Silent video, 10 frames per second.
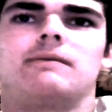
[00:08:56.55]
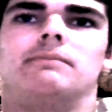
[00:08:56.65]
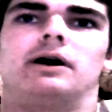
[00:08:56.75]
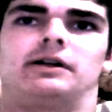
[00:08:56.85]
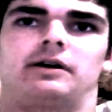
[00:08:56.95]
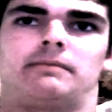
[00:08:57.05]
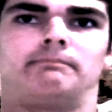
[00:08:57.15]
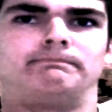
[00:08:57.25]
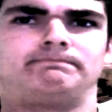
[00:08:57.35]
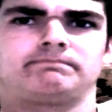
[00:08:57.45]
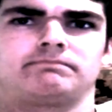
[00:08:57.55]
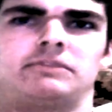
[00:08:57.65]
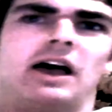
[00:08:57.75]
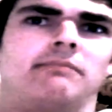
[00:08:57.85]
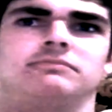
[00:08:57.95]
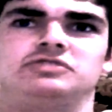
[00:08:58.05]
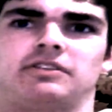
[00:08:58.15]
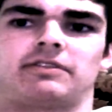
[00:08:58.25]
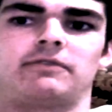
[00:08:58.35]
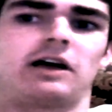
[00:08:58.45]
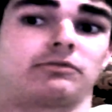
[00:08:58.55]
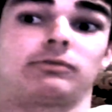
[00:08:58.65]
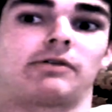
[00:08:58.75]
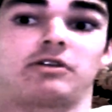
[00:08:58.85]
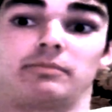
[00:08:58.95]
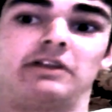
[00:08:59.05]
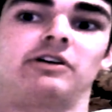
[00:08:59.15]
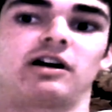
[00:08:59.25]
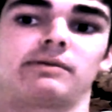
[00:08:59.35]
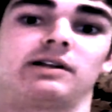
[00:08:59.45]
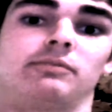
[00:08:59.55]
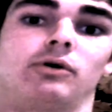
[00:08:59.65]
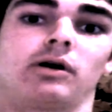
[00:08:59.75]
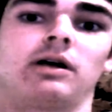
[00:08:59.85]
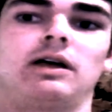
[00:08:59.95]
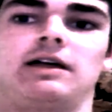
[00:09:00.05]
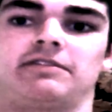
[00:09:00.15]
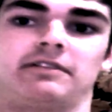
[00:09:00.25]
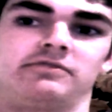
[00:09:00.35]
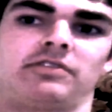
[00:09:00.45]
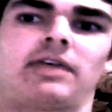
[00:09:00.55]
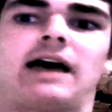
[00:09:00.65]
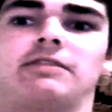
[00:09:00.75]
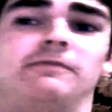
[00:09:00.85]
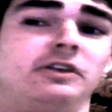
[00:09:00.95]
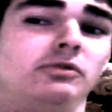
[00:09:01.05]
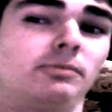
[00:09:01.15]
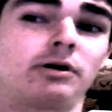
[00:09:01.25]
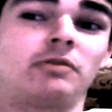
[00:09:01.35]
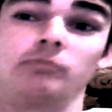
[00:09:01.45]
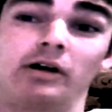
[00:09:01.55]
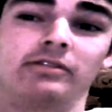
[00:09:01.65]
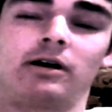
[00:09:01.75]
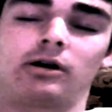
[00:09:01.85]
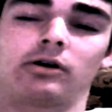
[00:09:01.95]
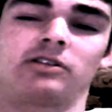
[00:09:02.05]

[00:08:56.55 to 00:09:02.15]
But, yeah, just if you guys would rather hear me talk about it more instead of just that, the video will probably run longer.